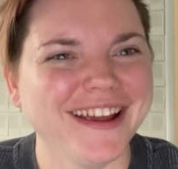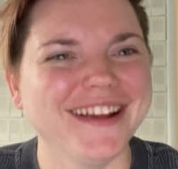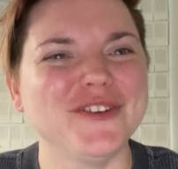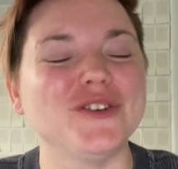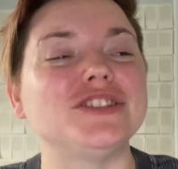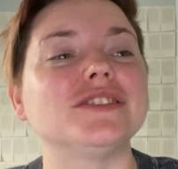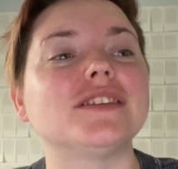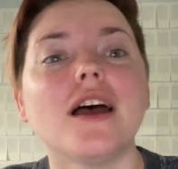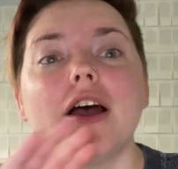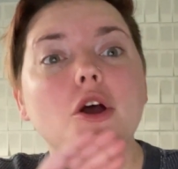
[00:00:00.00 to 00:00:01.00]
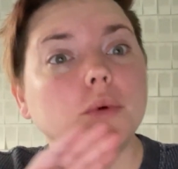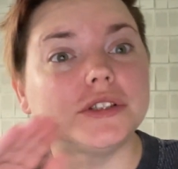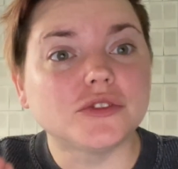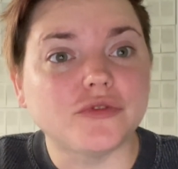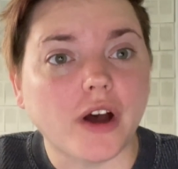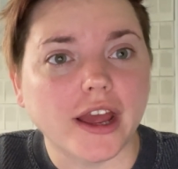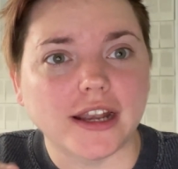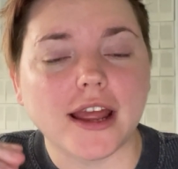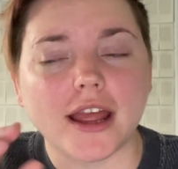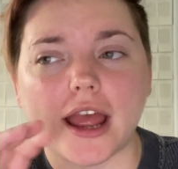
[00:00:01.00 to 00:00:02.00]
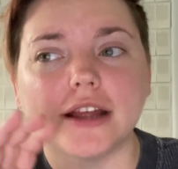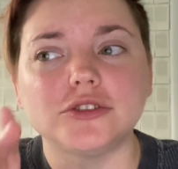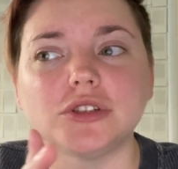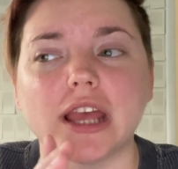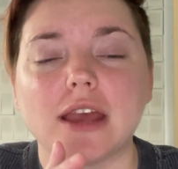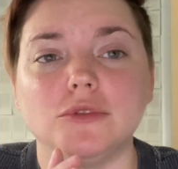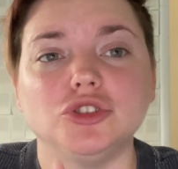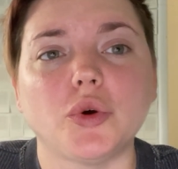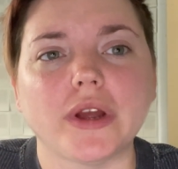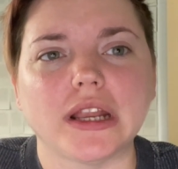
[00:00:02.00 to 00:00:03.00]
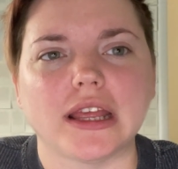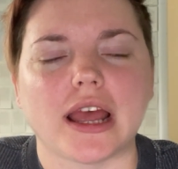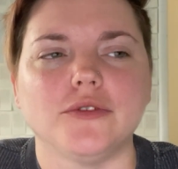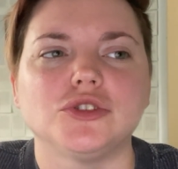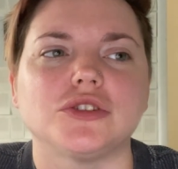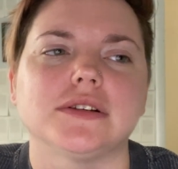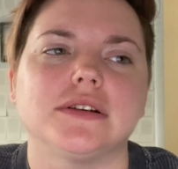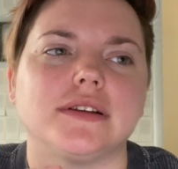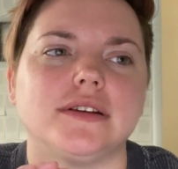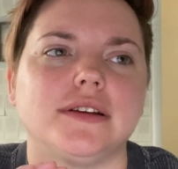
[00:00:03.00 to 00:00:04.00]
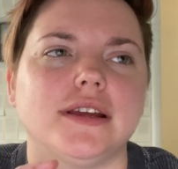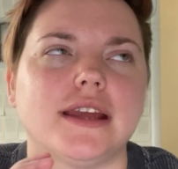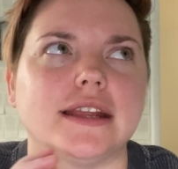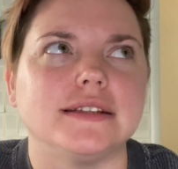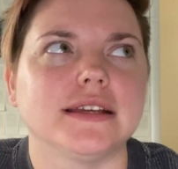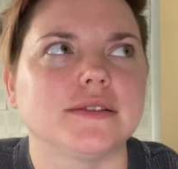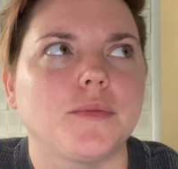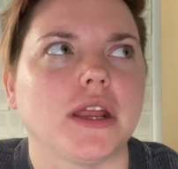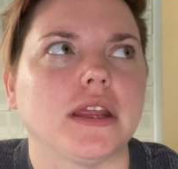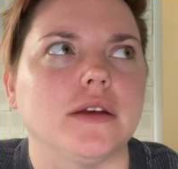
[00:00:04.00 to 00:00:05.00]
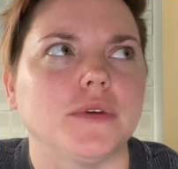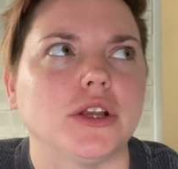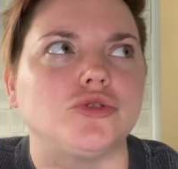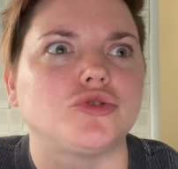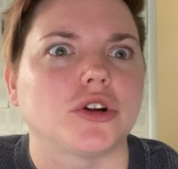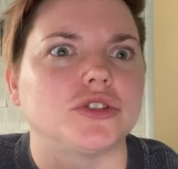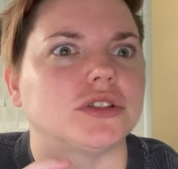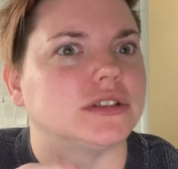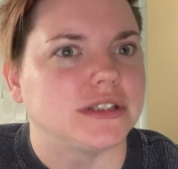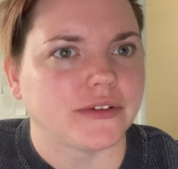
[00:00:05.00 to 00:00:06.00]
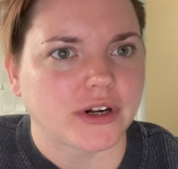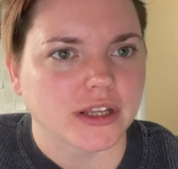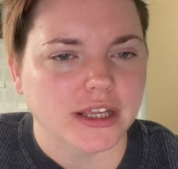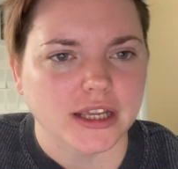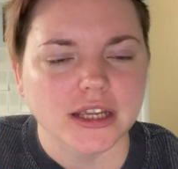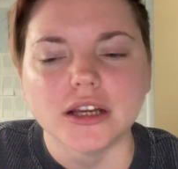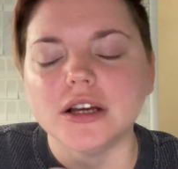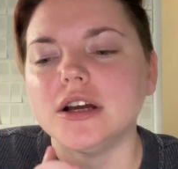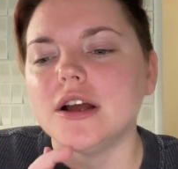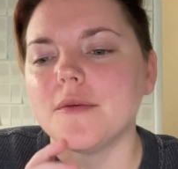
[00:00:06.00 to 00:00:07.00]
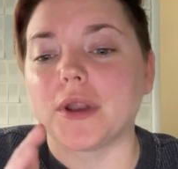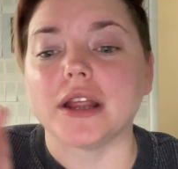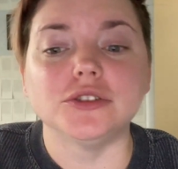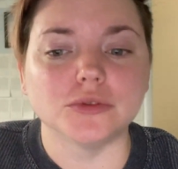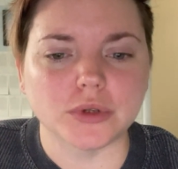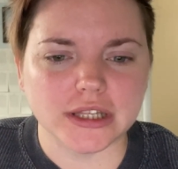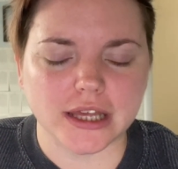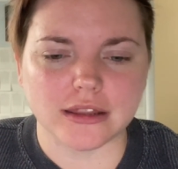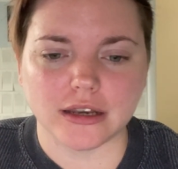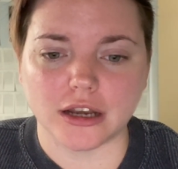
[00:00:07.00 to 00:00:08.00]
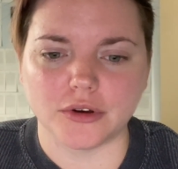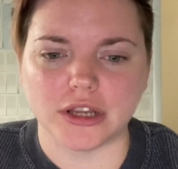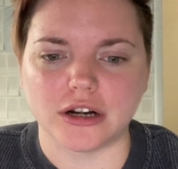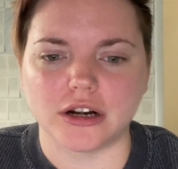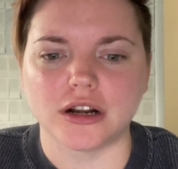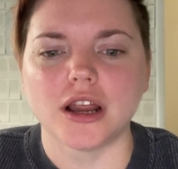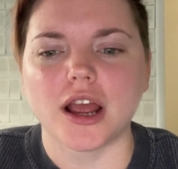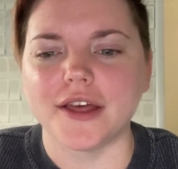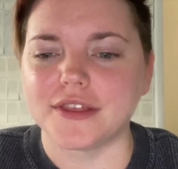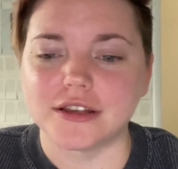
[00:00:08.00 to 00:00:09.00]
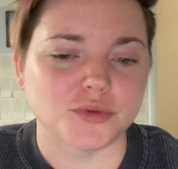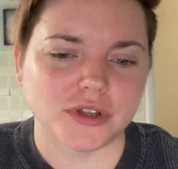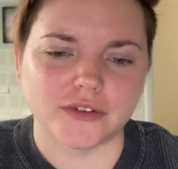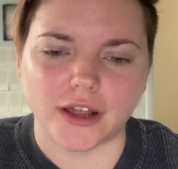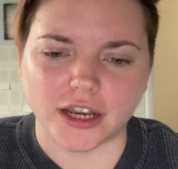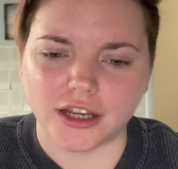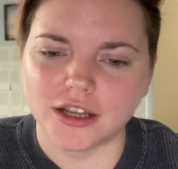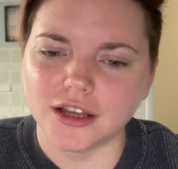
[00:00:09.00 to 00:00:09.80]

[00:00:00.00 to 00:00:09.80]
which is fine. I actually am enjoying it. I was just, like, anticipating it being structured differently. But I do really like the narrator. I think he's really funny.